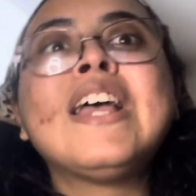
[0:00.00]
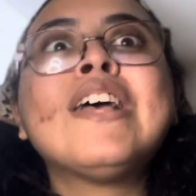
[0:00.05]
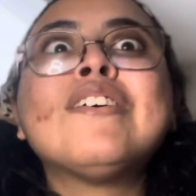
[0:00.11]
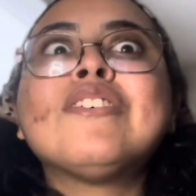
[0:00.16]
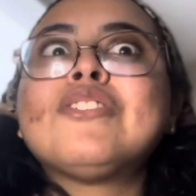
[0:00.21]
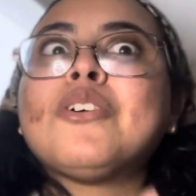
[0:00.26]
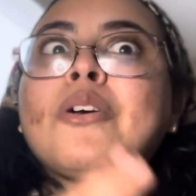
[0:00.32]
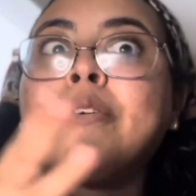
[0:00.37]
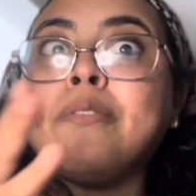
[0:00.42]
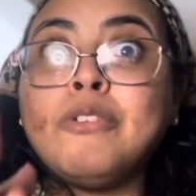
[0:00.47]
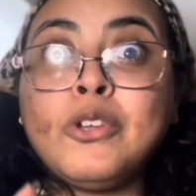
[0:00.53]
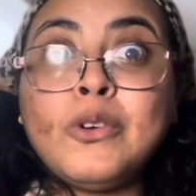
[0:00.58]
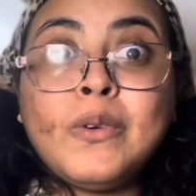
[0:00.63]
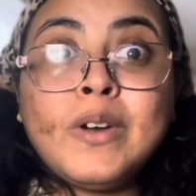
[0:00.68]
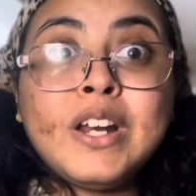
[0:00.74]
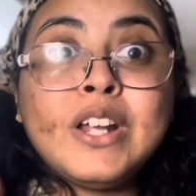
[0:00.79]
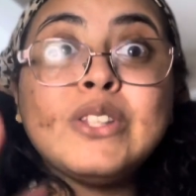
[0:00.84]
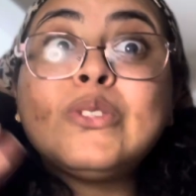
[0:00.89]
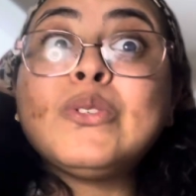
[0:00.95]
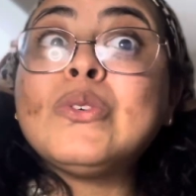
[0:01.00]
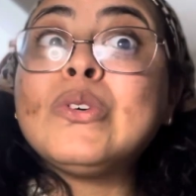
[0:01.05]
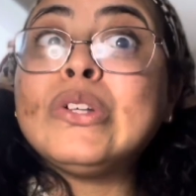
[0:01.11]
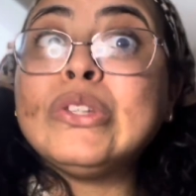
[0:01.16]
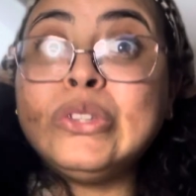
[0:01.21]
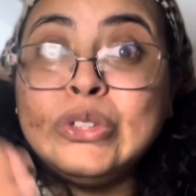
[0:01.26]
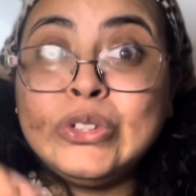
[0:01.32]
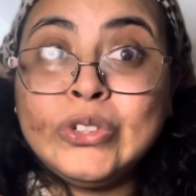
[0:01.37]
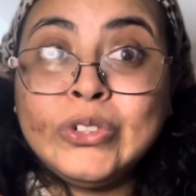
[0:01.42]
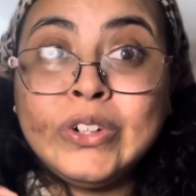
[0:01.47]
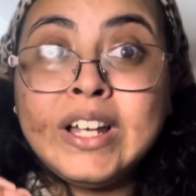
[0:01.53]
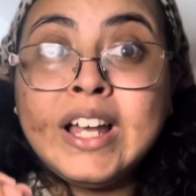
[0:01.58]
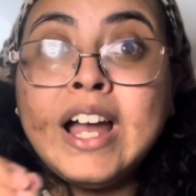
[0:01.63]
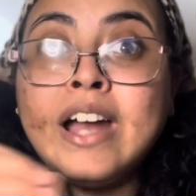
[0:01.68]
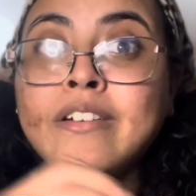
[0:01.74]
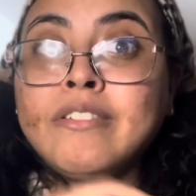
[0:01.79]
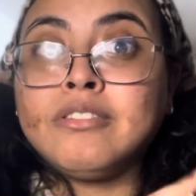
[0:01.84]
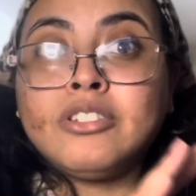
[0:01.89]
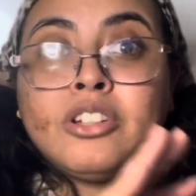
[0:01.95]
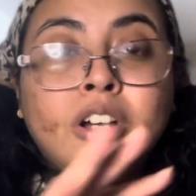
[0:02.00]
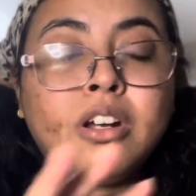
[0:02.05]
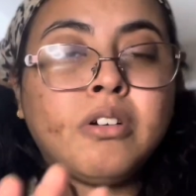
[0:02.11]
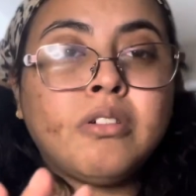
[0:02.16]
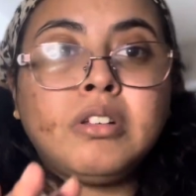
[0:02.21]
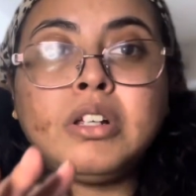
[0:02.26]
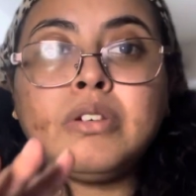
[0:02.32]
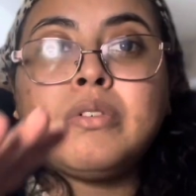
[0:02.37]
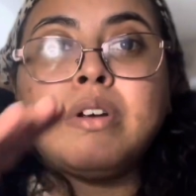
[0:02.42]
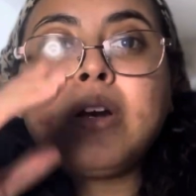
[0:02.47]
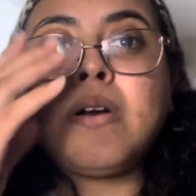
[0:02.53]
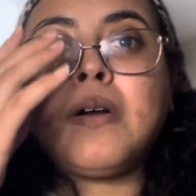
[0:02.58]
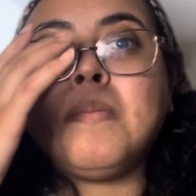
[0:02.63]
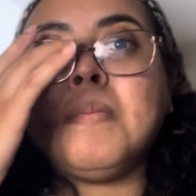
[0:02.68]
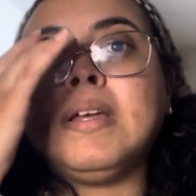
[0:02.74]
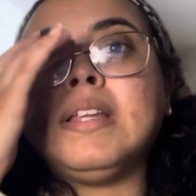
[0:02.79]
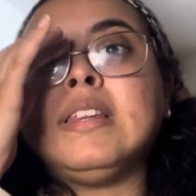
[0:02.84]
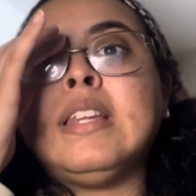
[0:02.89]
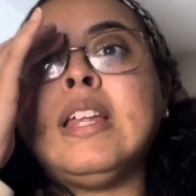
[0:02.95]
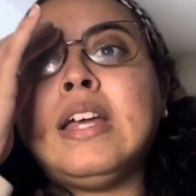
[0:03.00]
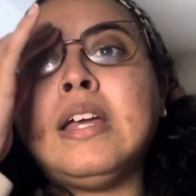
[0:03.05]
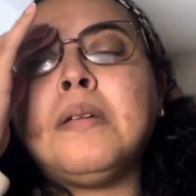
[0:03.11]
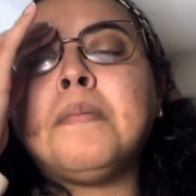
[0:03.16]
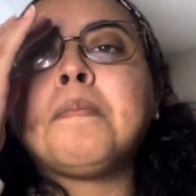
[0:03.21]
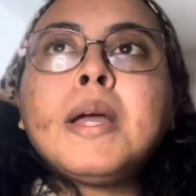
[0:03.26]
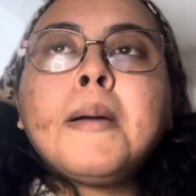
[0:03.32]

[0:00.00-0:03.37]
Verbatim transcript: So if you wanna do it, do it. I totally recommend it.